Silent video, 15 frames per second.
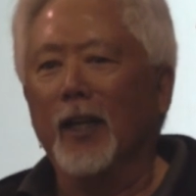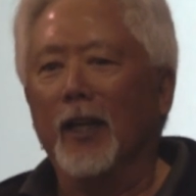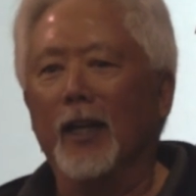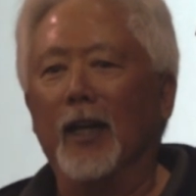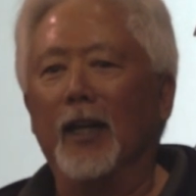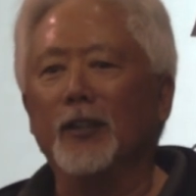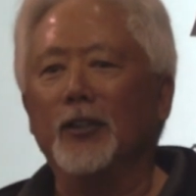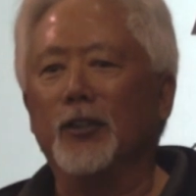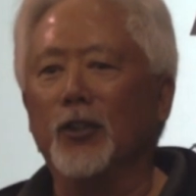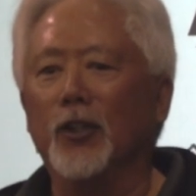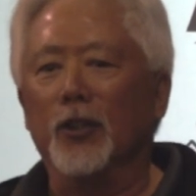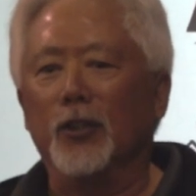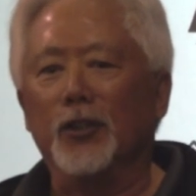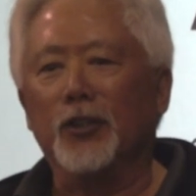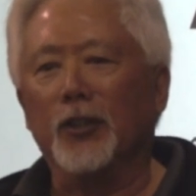and I
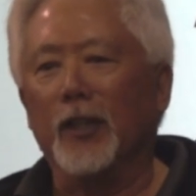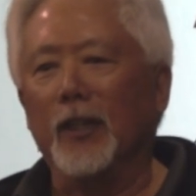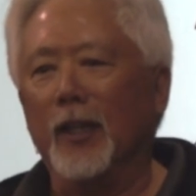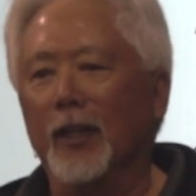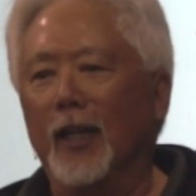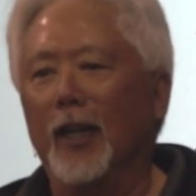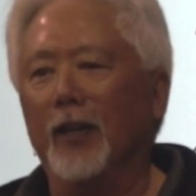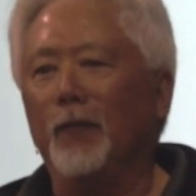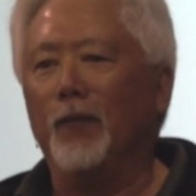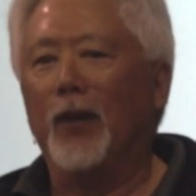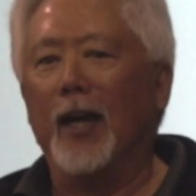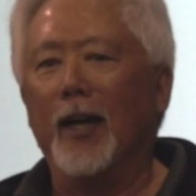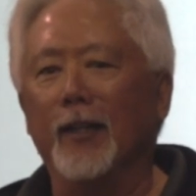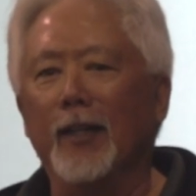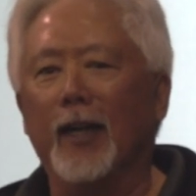search and I
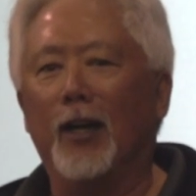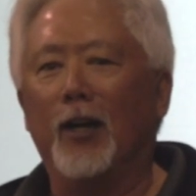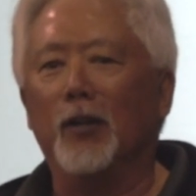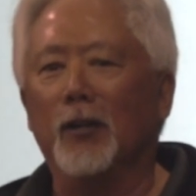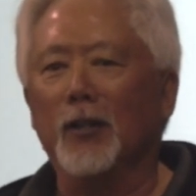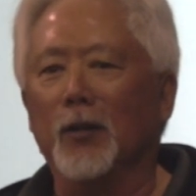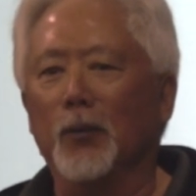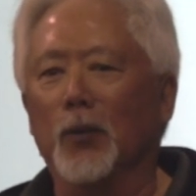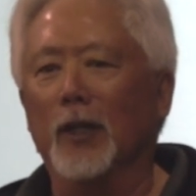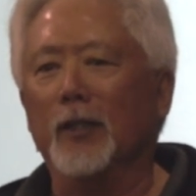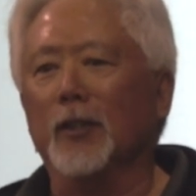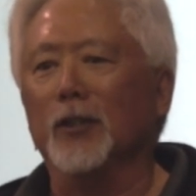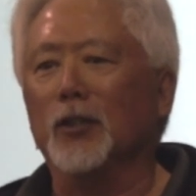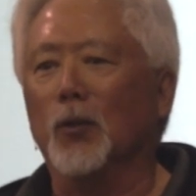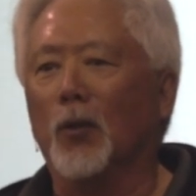find out what
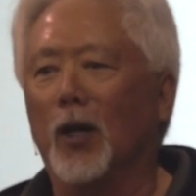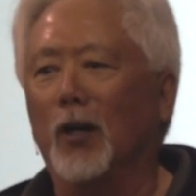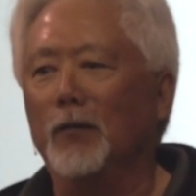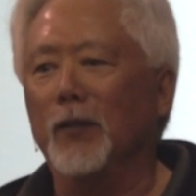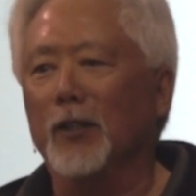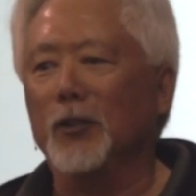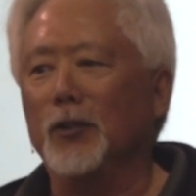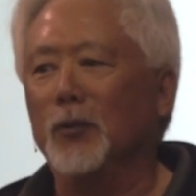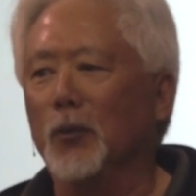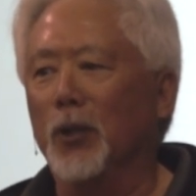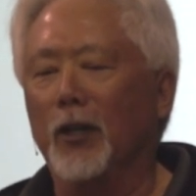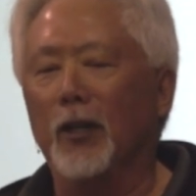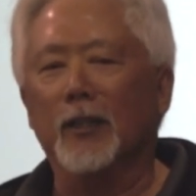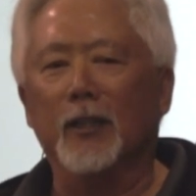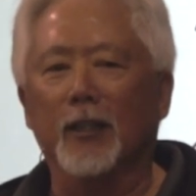the squawfish fish,
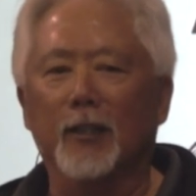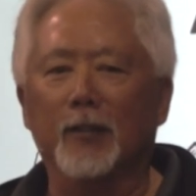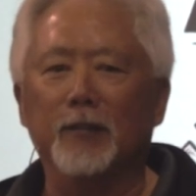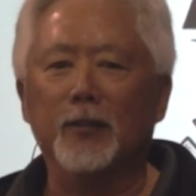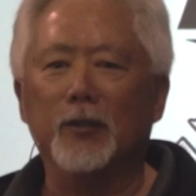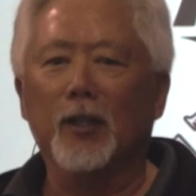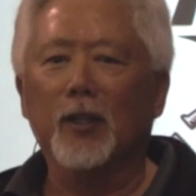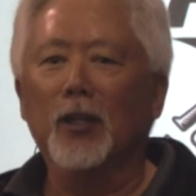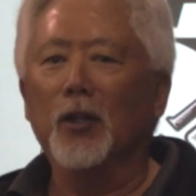where it lives,